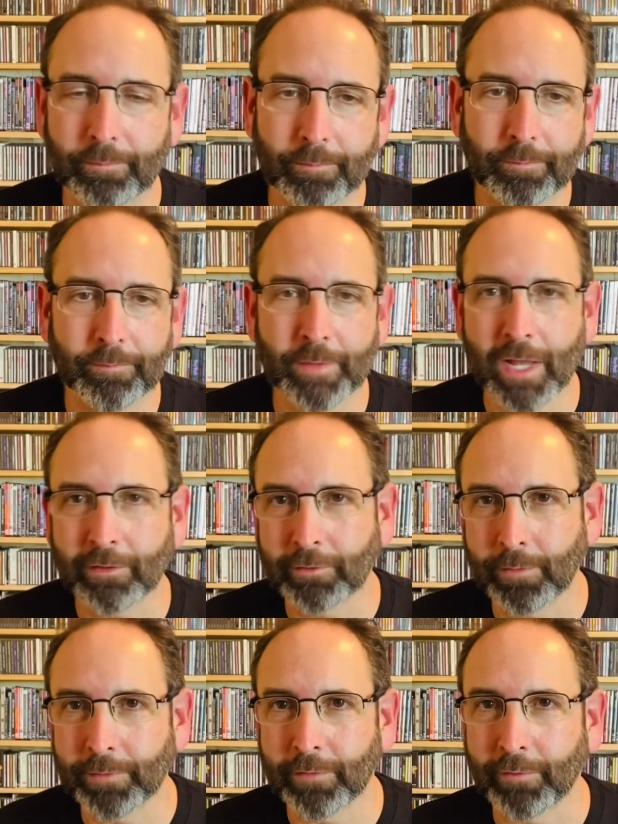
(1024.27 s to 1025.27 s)
not
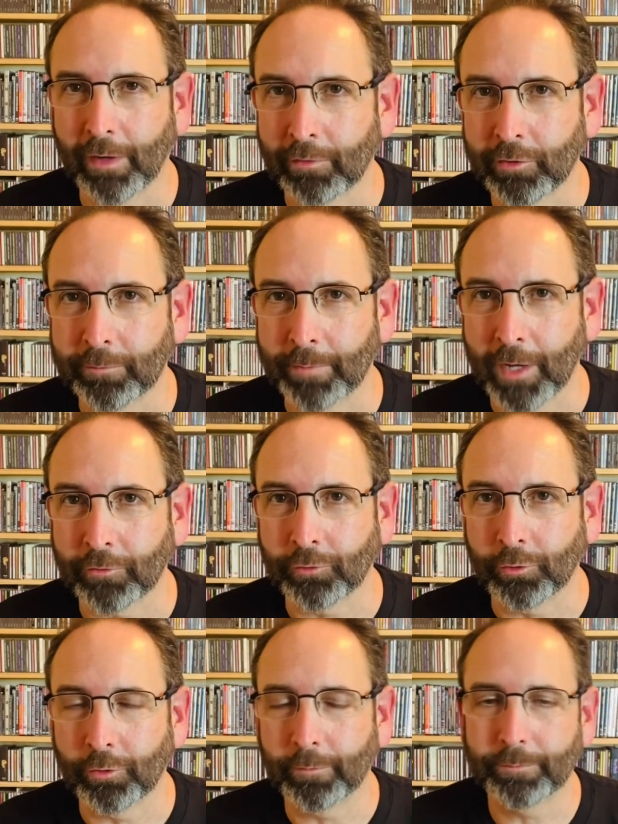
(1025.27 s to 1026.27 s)
something very
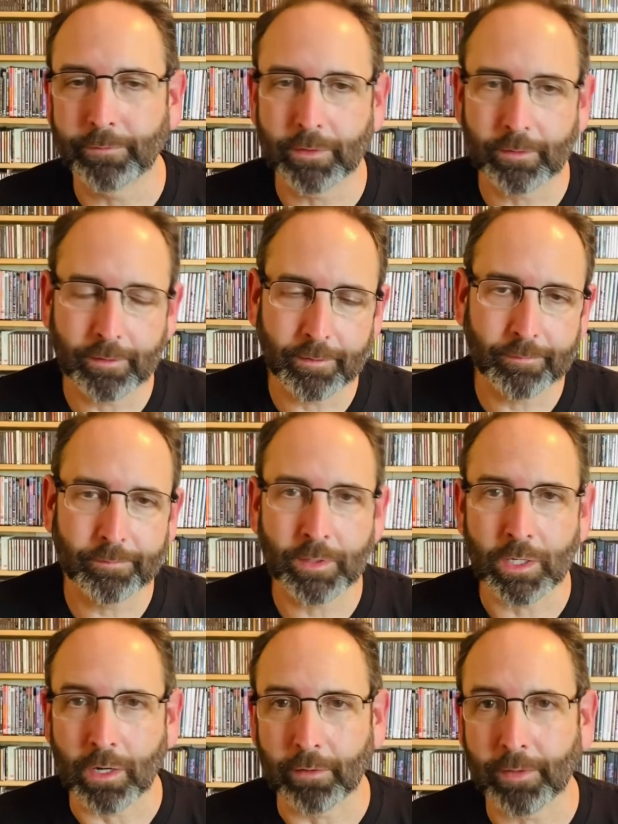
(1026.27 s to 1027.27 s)
special.
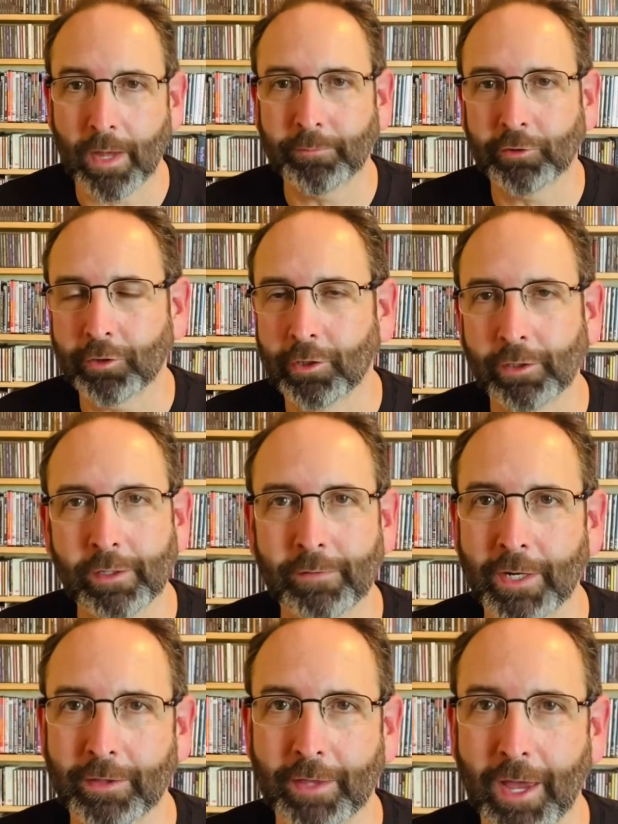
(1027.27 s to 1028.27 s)
You know, I'm just going to leave it
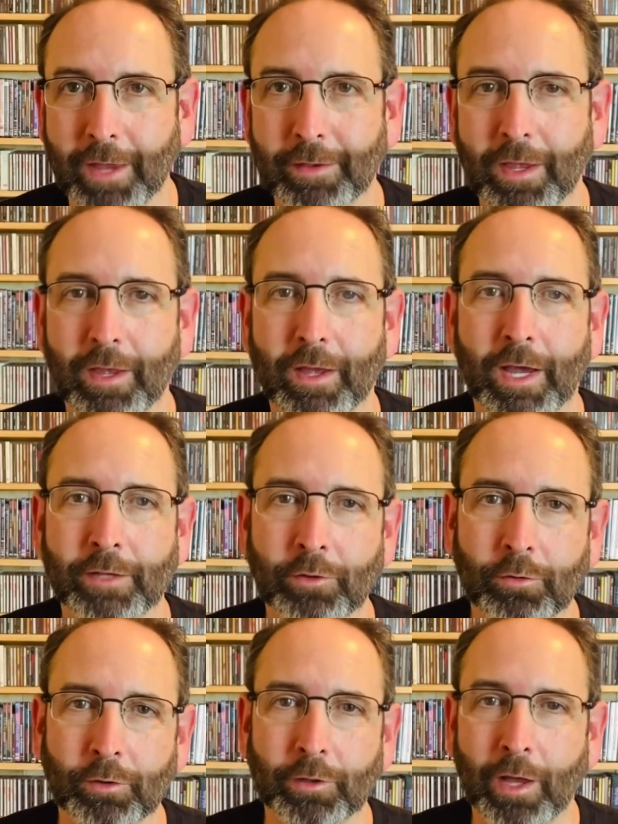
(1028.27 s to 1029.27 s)
at that. I
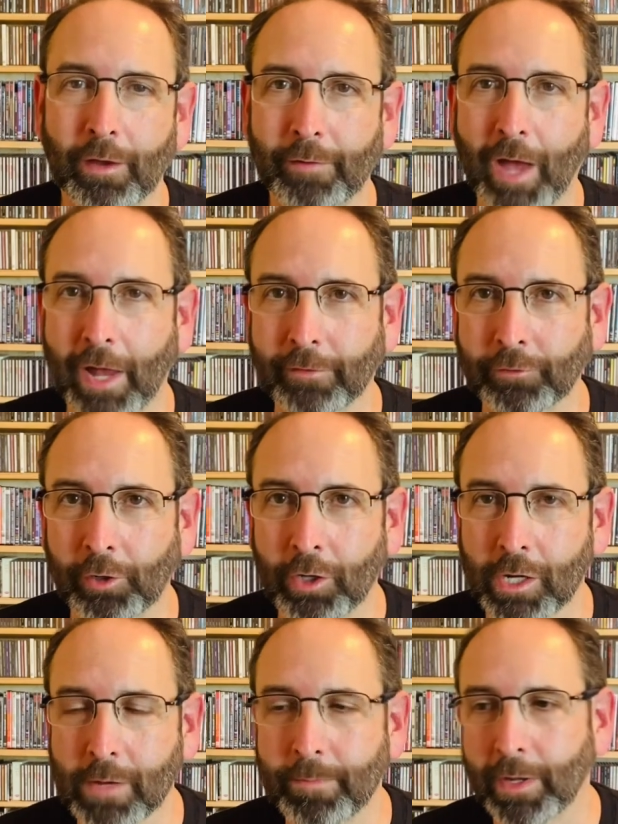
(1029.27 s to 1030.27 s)
don't love Hot and
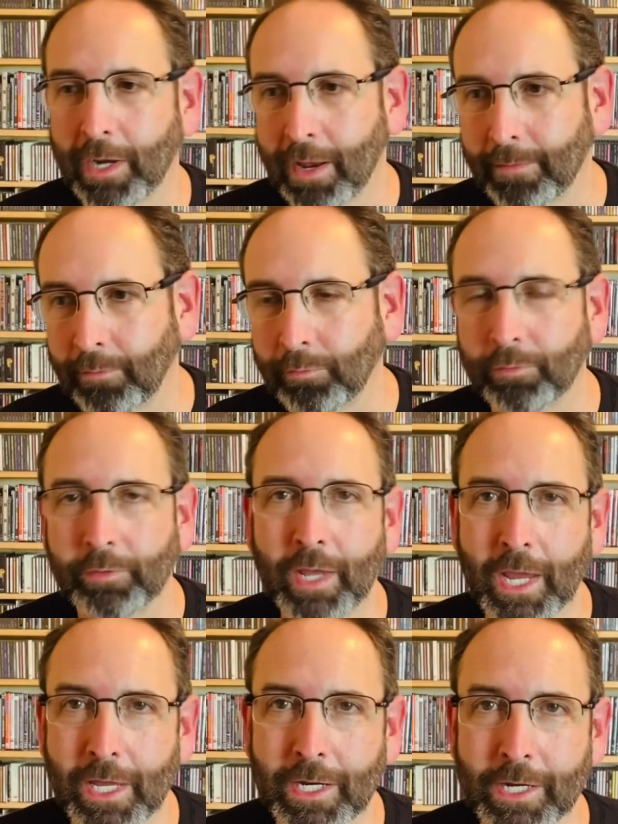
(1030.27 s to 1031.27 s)
Dirty, but I don't
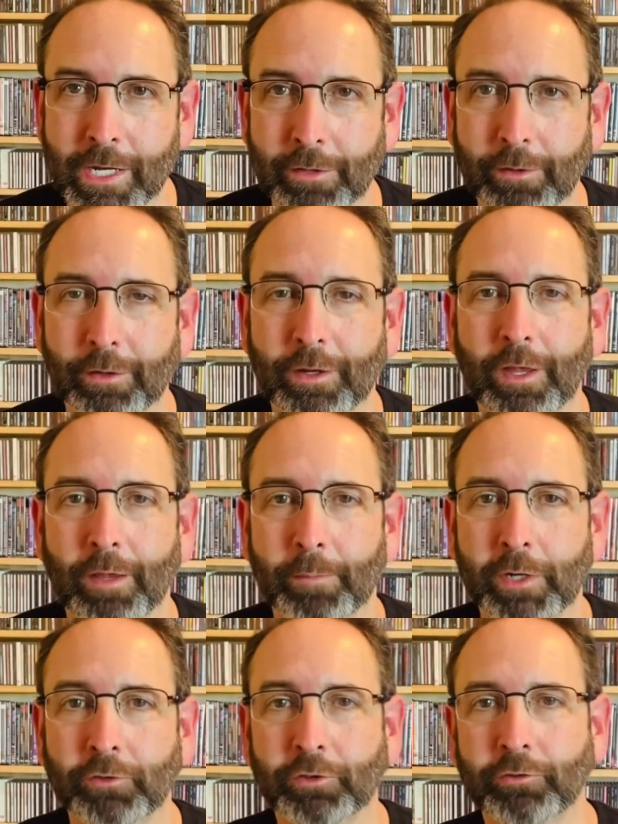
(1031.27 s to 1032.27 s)
hate it either.
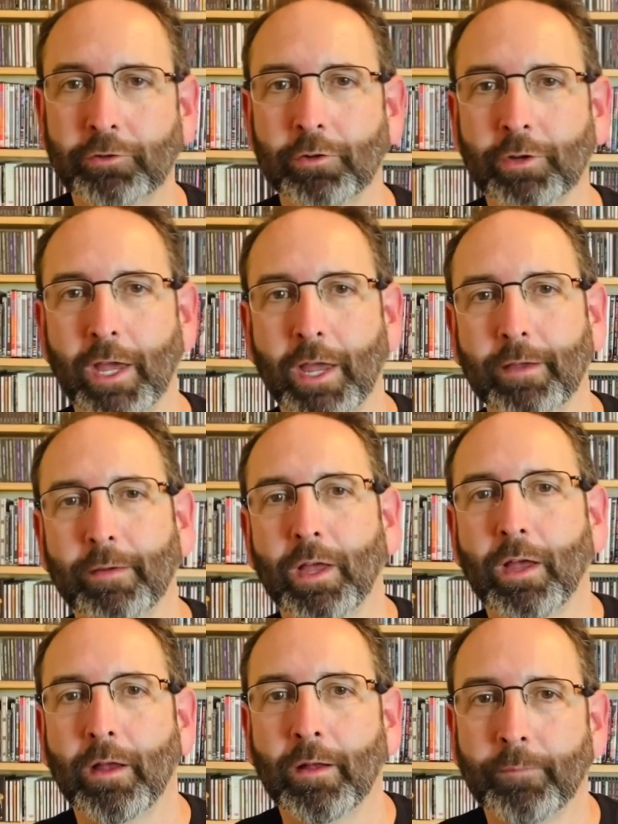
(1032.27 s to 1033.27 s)
But it's just okay.
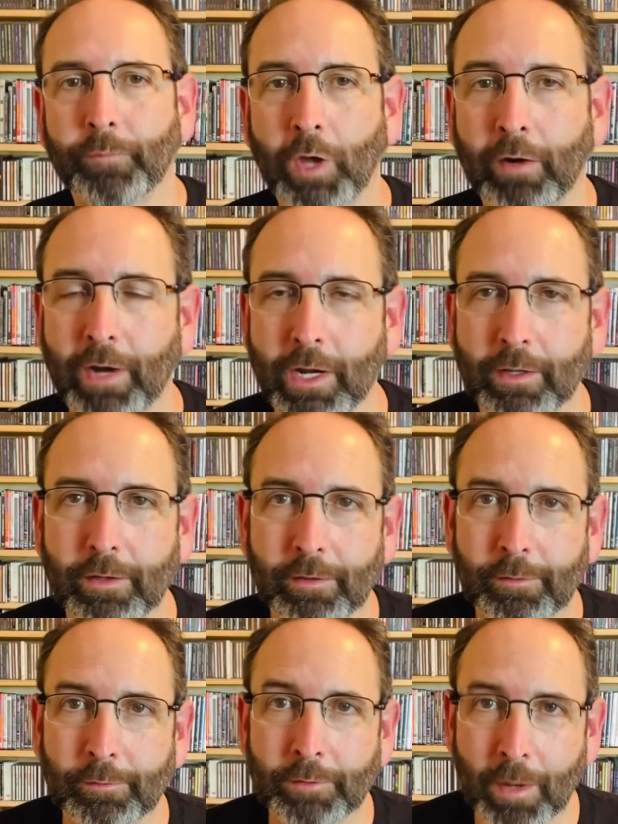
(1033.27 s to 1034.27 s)
All right,
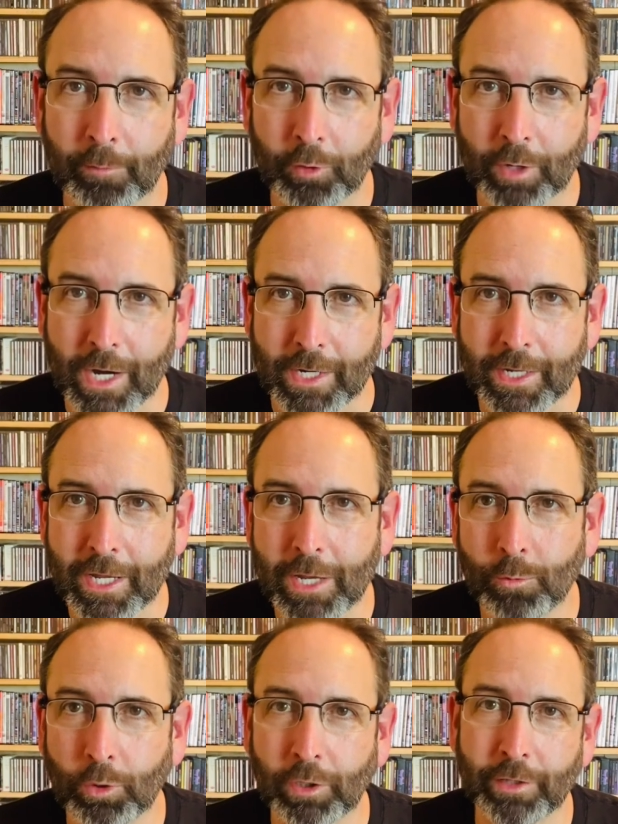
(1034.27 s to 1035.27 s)
number eight, He
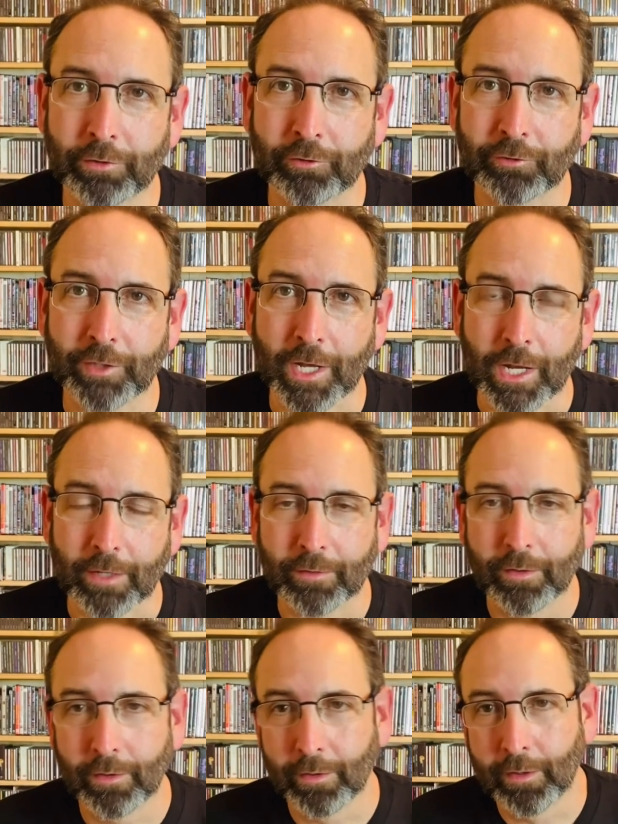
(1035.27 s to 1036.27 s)
Will Understand.
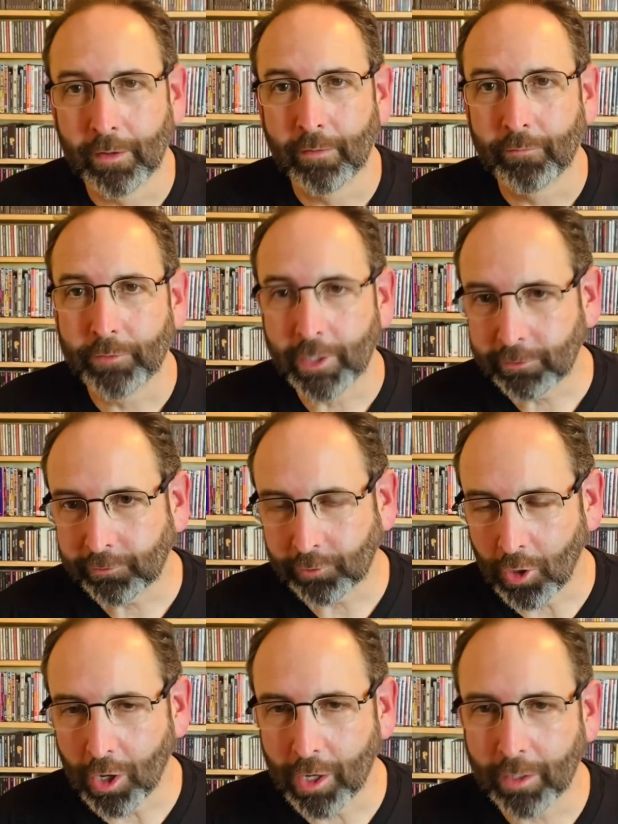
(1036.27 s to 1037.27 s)
This
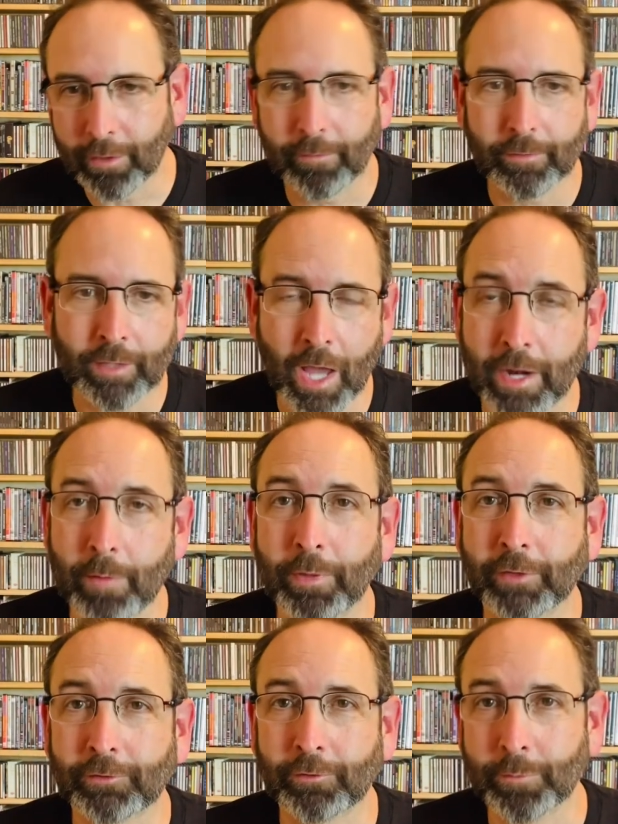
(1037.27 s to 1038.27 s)
song kind of
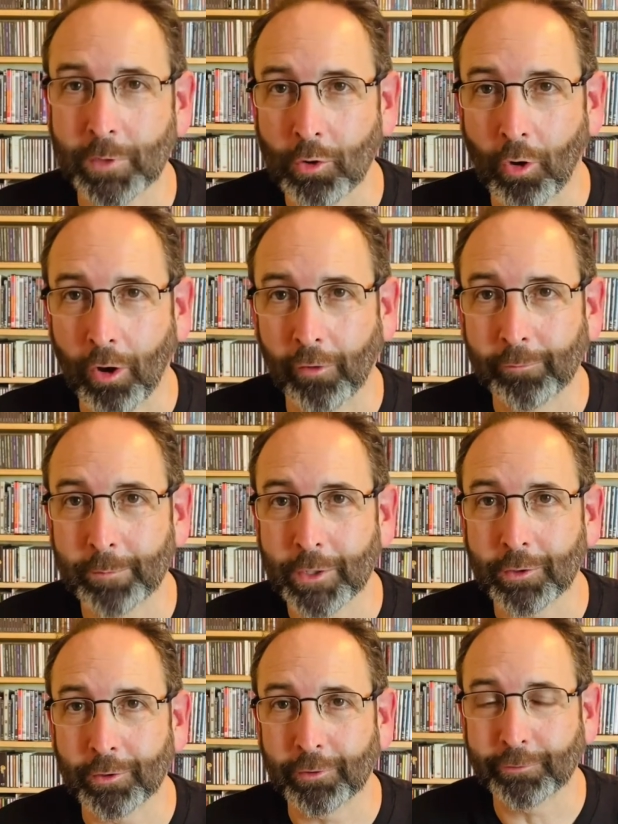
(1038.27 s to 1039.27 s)
pisses me off
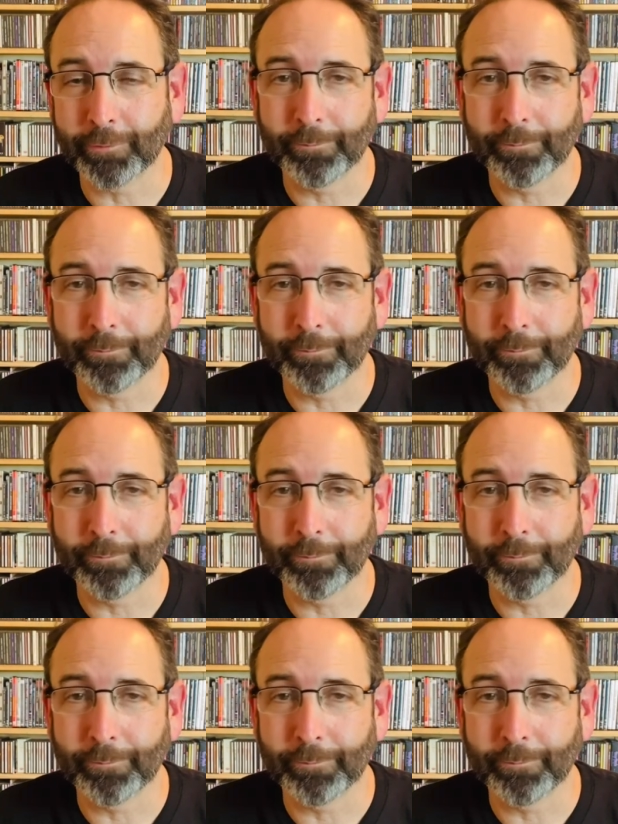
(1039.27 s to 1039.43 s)
because